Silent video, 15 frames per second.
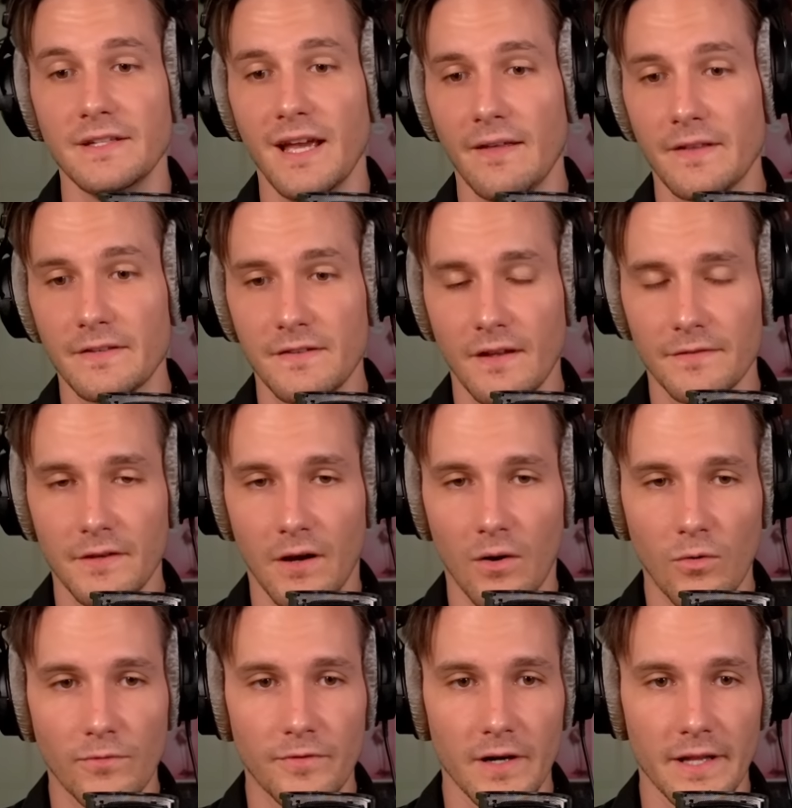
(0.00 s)
Yeah, that sounds
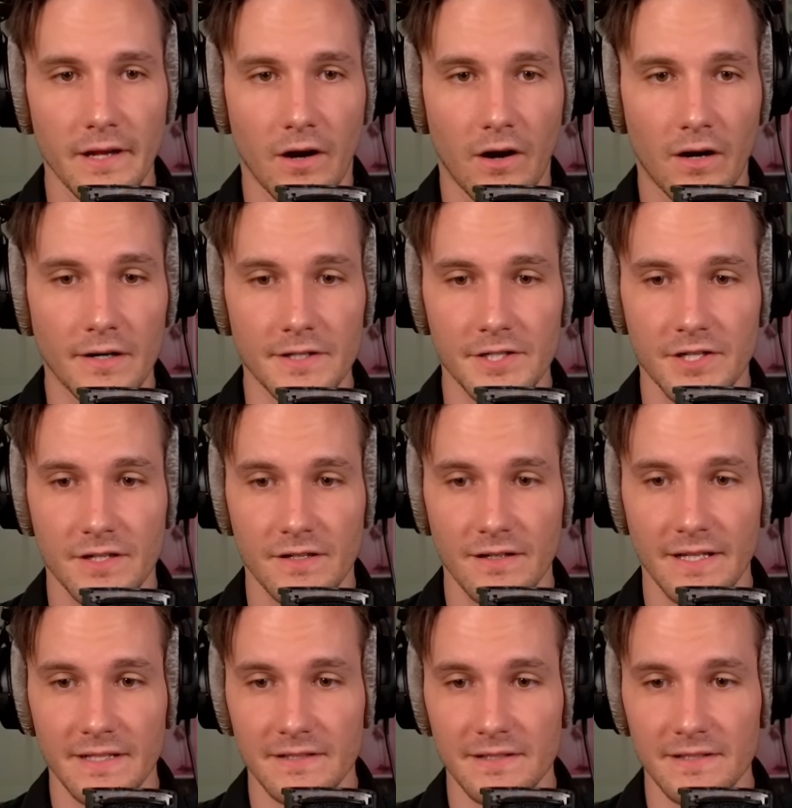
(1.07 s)
overly harsh. Like,